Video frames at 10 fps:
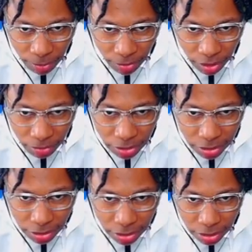I promise.
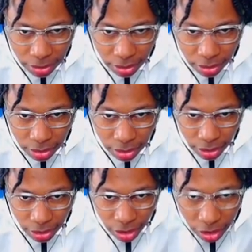
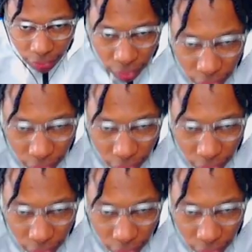Could've.